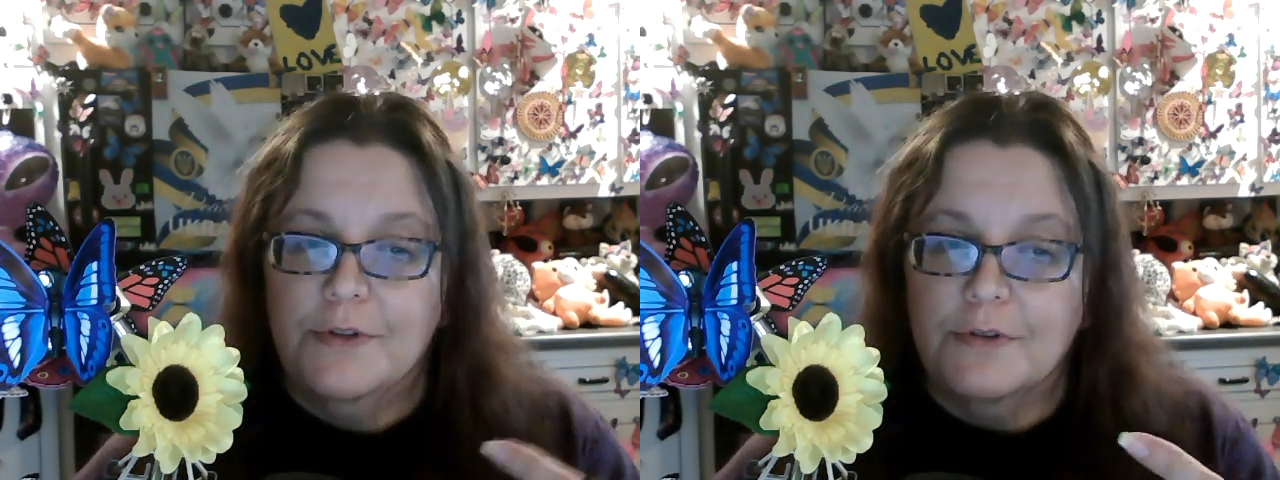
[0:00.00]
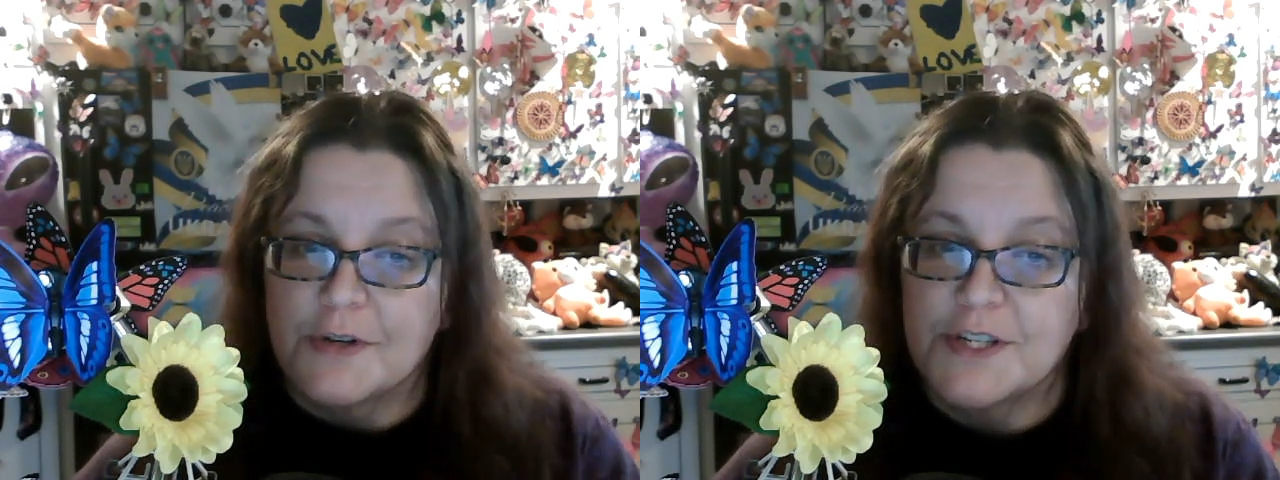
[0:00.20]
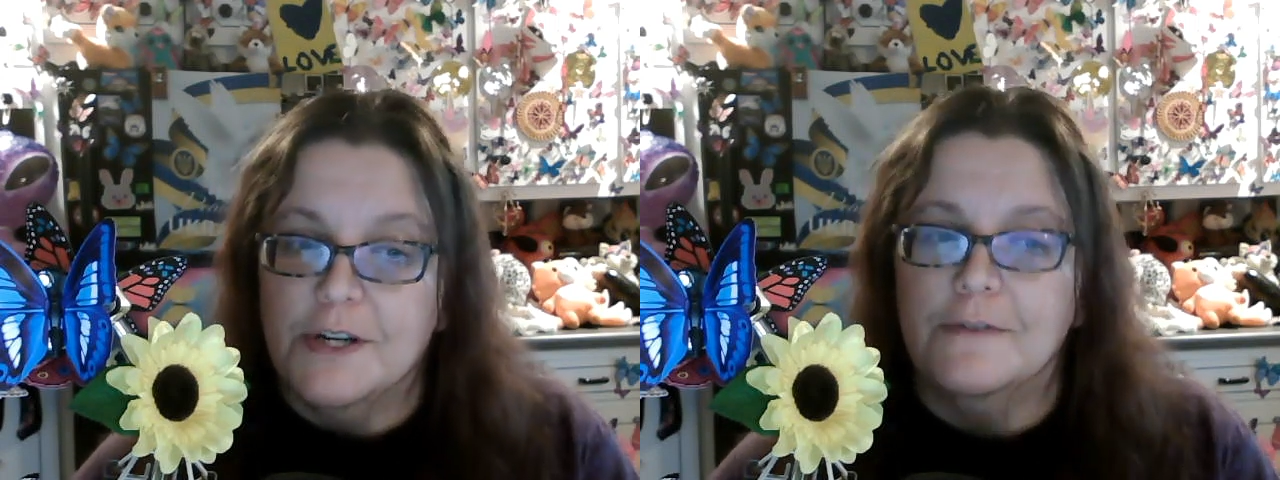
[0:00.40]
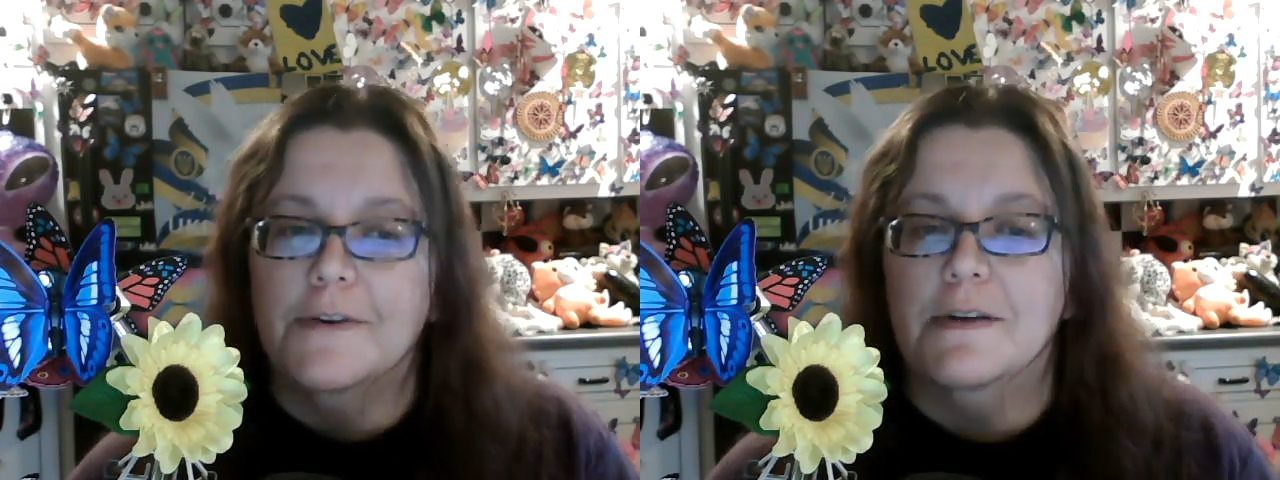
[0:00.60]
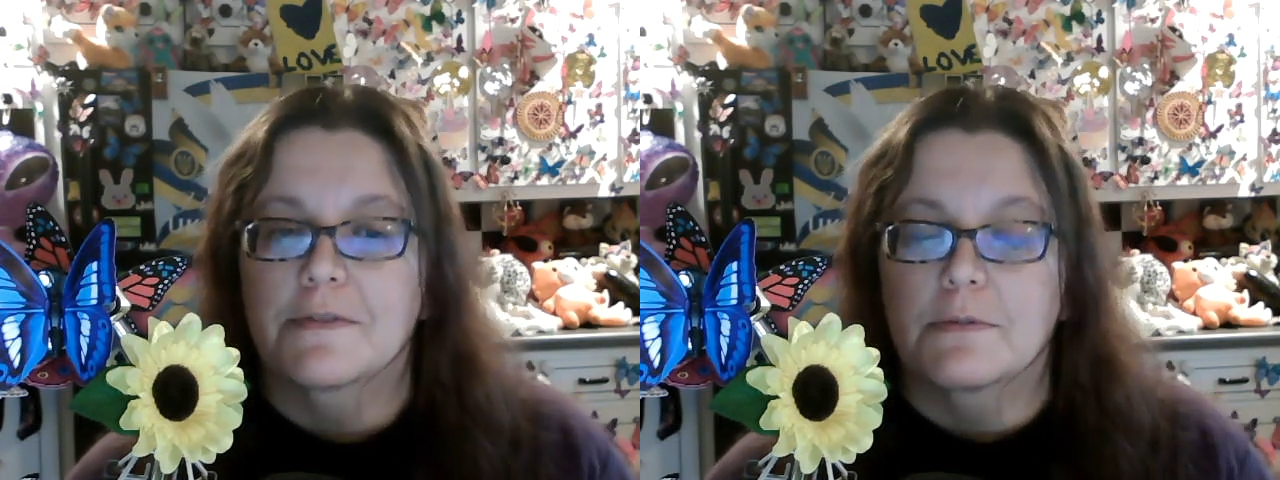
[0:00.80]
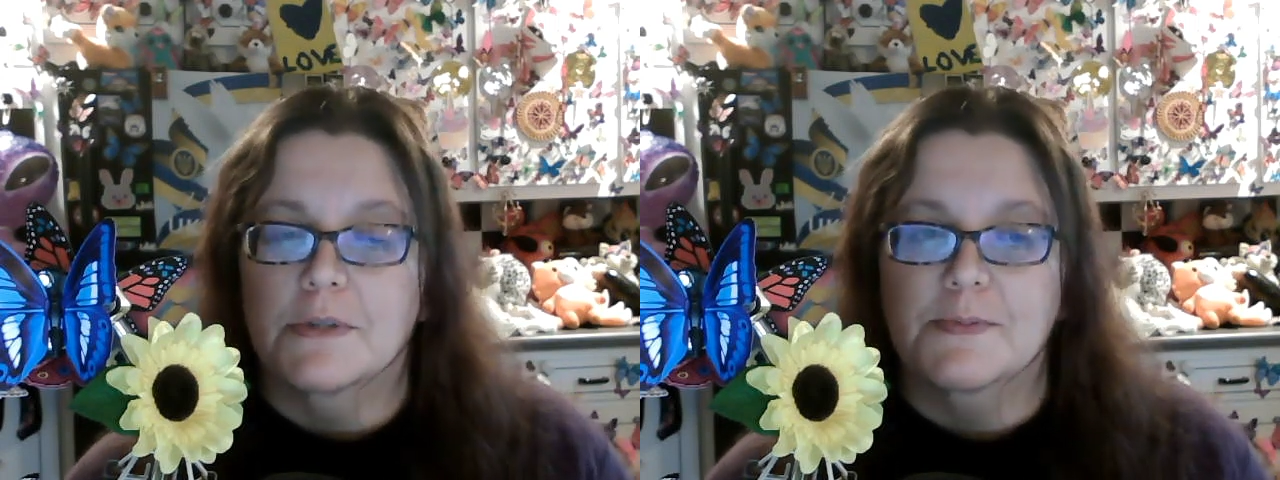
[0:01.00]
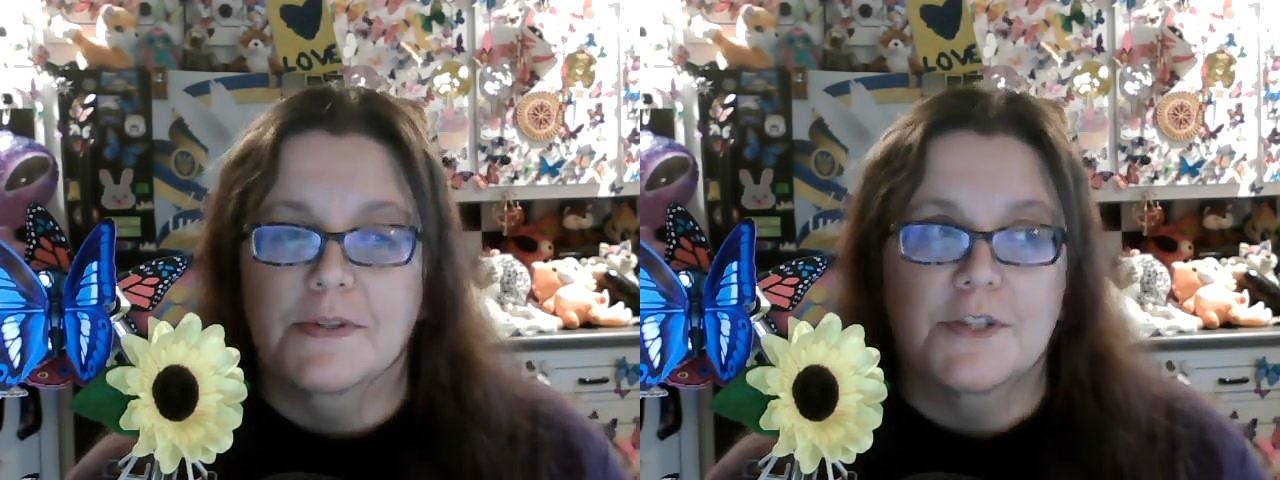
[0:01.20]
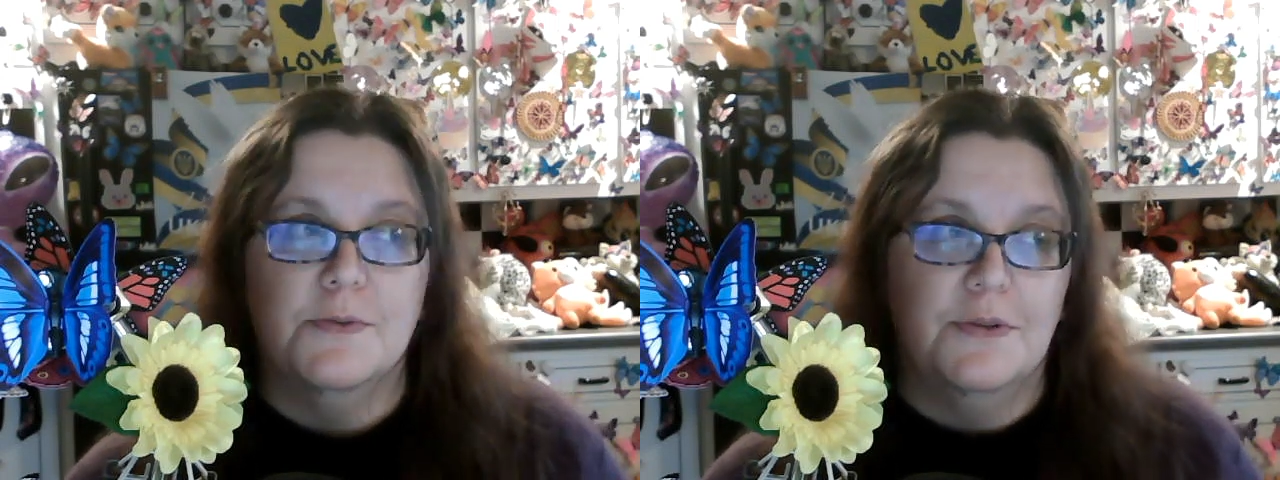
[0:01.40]
yourself have the
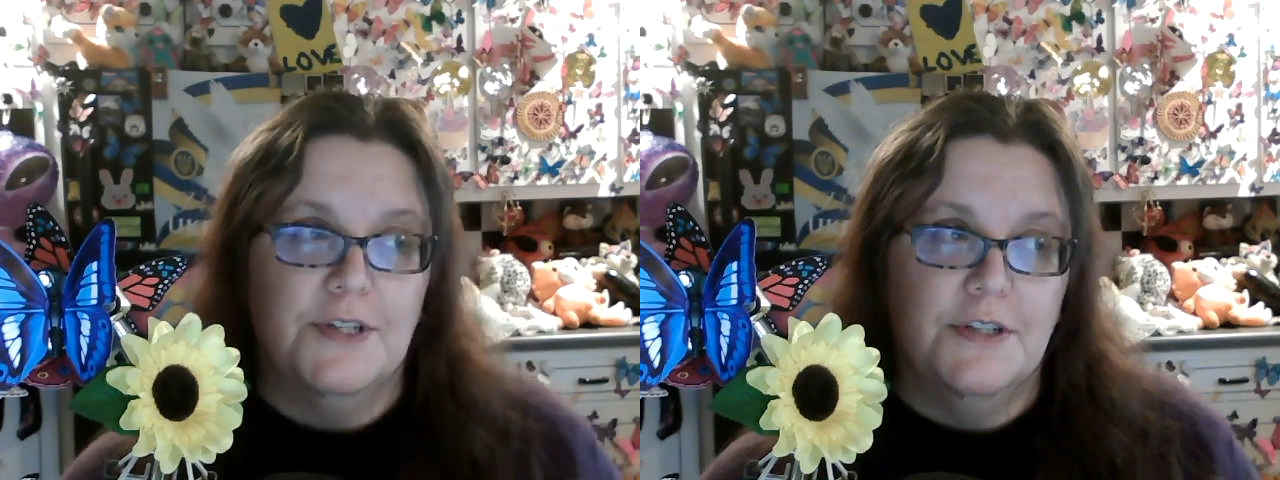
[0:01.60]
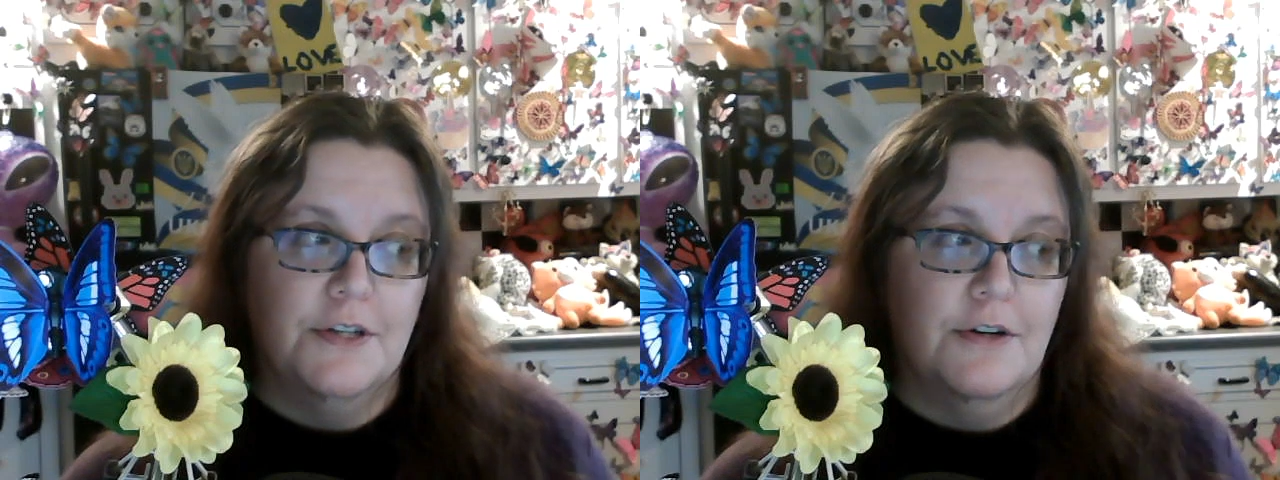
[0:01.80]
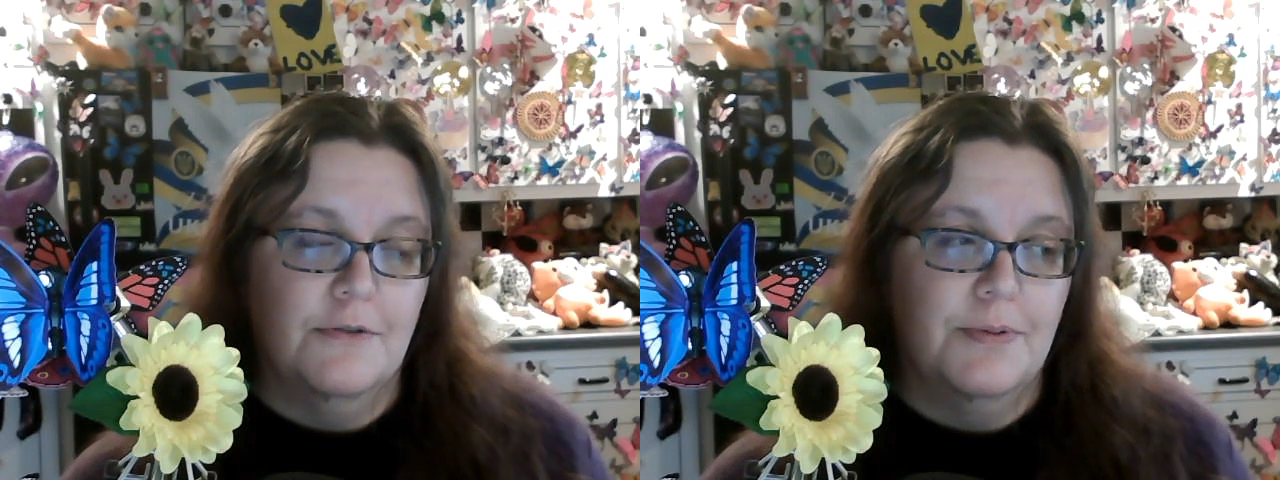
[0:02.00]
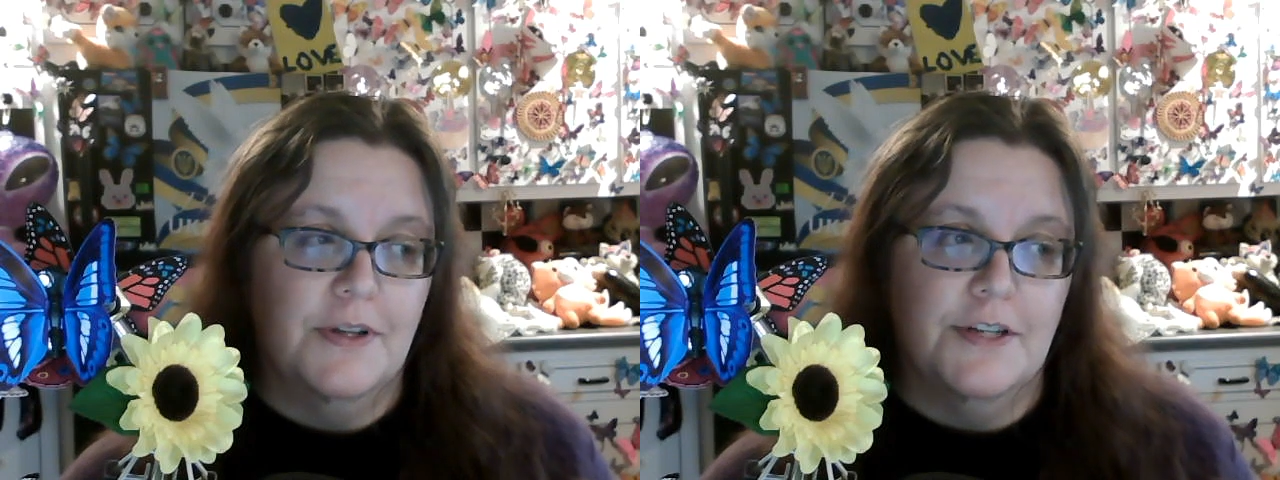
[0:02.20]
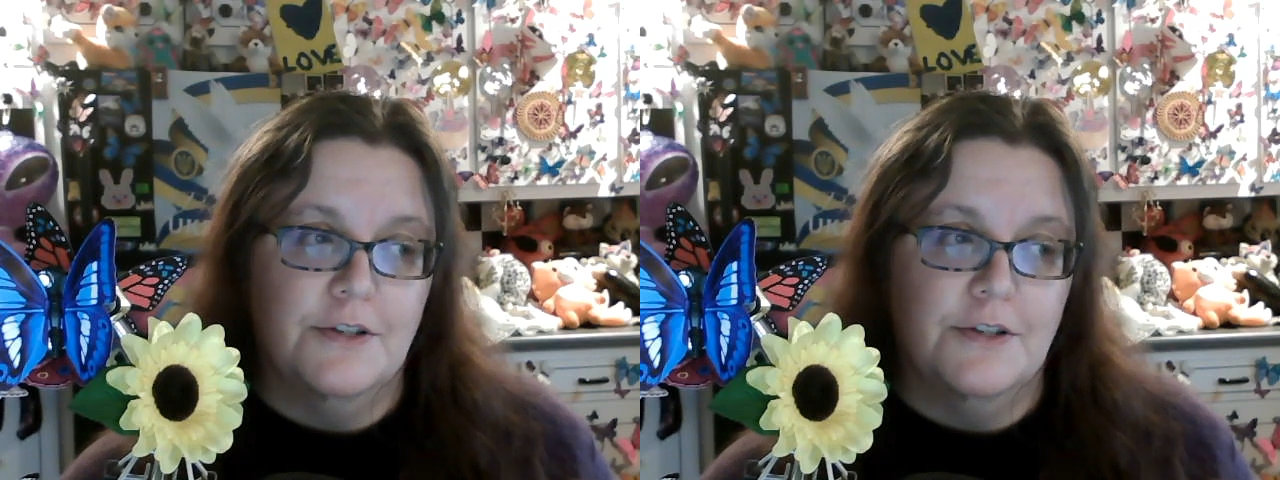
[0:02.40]
responsibility to go play.